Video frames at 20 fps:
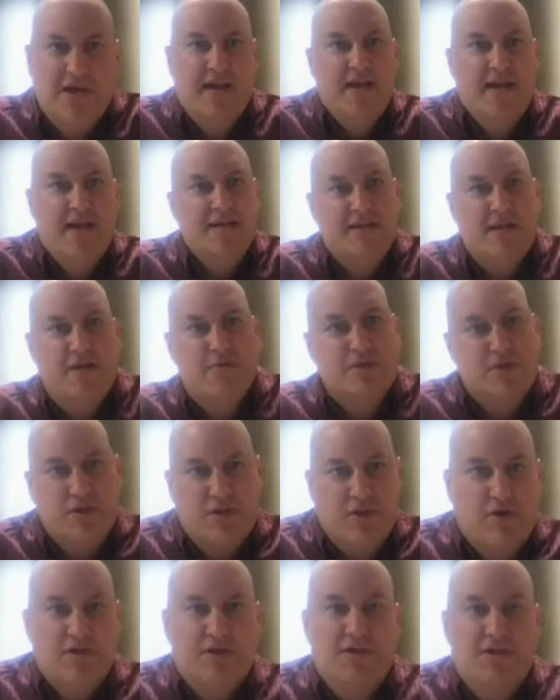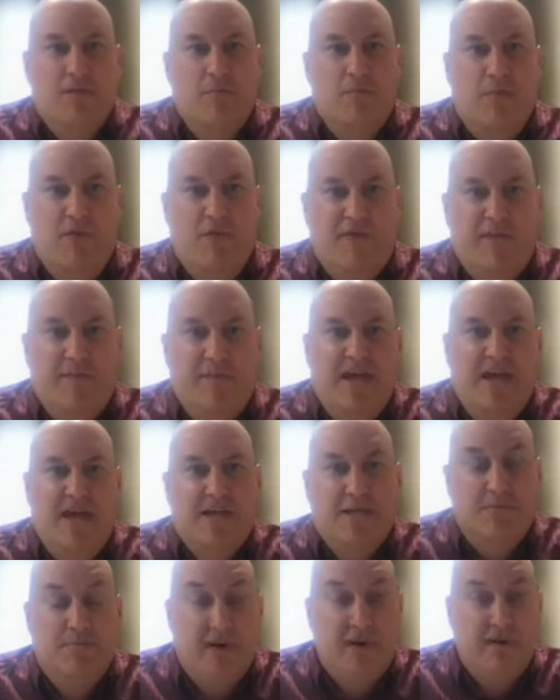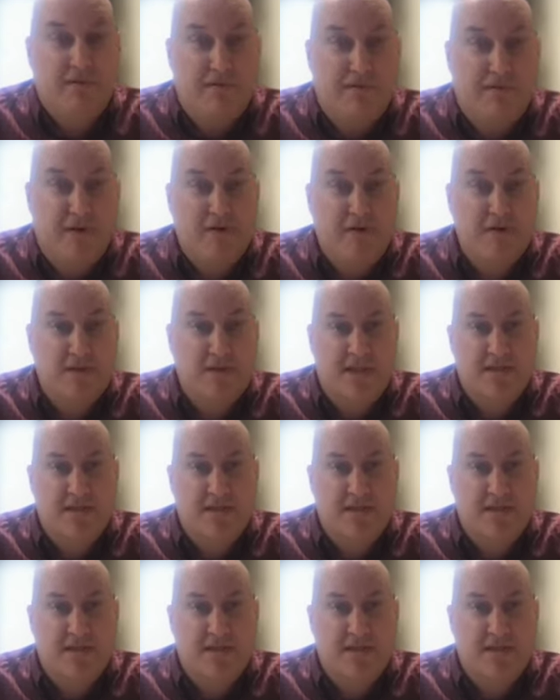I guess I would start simple from an aspect first.